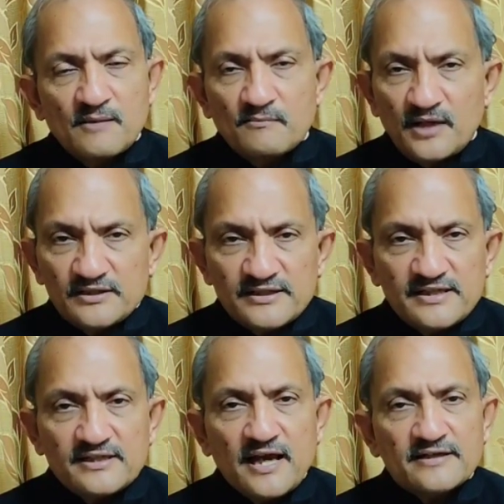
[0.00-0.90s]

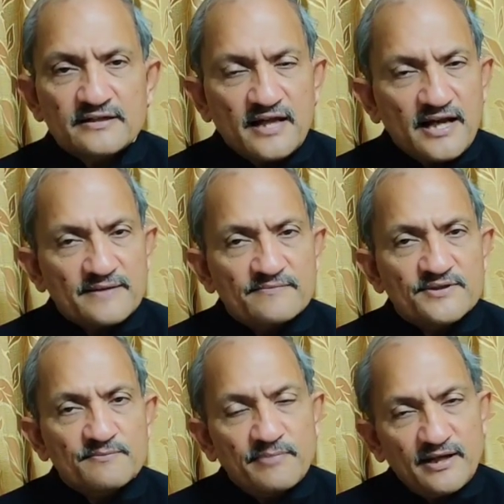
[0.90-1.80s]
Money and time
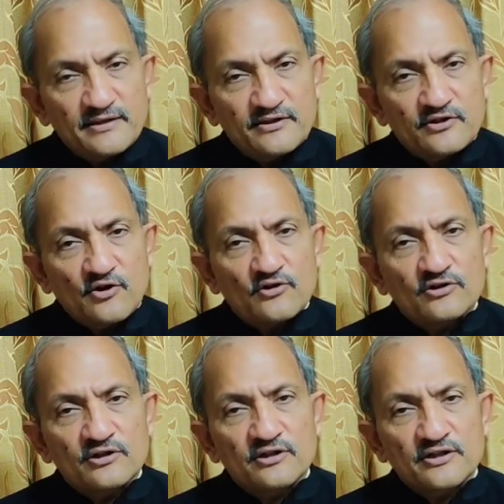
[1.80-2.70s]
spent
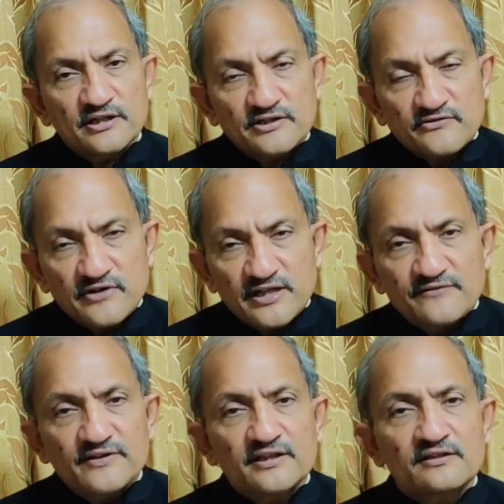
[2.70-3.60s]
on
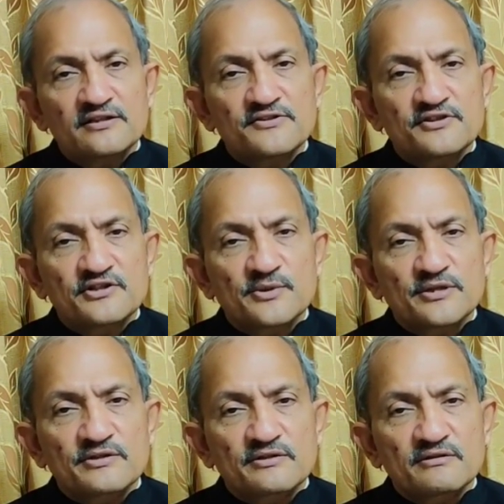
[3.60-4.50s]
retrieving the
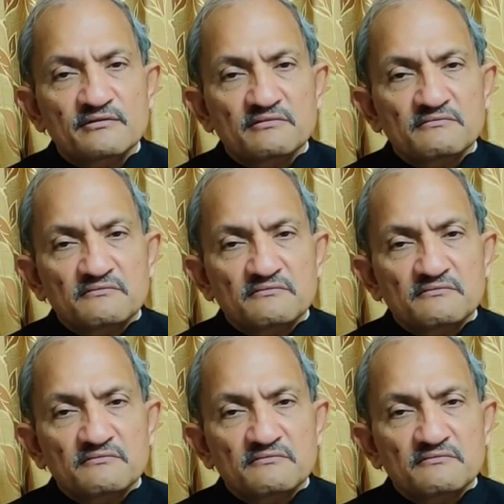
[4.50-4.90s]
situation,